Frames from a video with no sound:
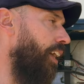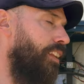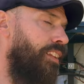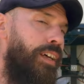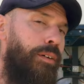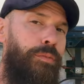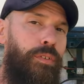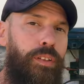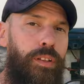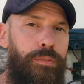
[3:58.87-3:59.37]

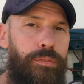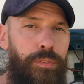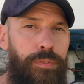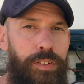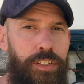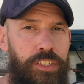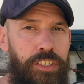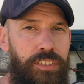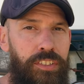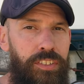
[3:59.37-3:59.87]
level of
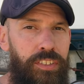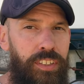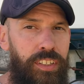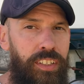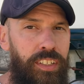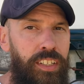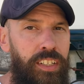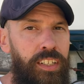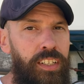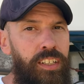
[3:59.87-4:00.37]
efficiency.
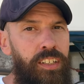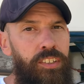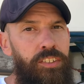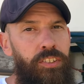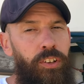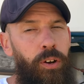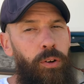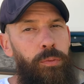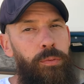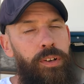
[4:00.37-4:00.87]

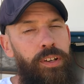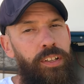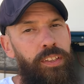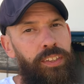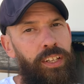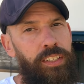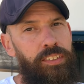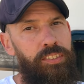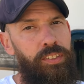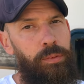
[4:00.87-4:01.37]
So
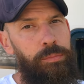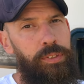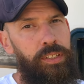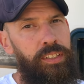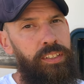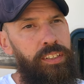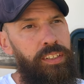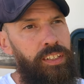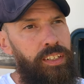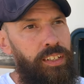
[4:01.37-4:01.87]
that's
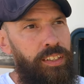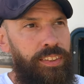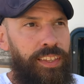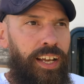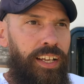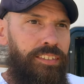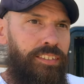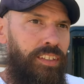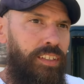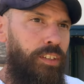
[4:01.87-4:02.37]
something
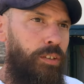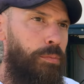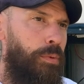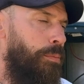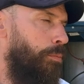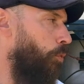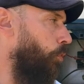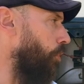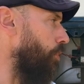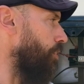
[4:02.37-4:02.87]
that's a little bit
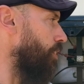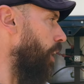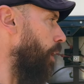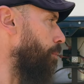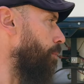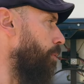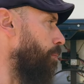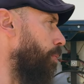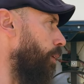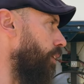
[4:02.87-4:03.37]
more in
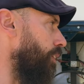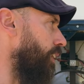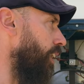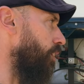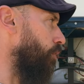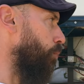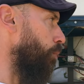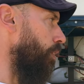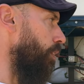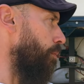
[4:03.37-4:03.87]
depth, but
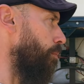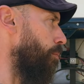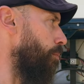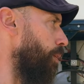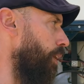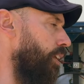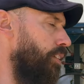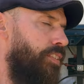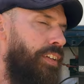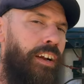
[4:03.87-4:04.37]
that's one of the
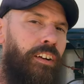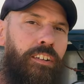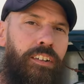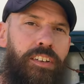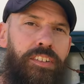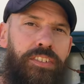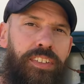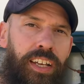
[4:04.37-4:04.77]
biggest areas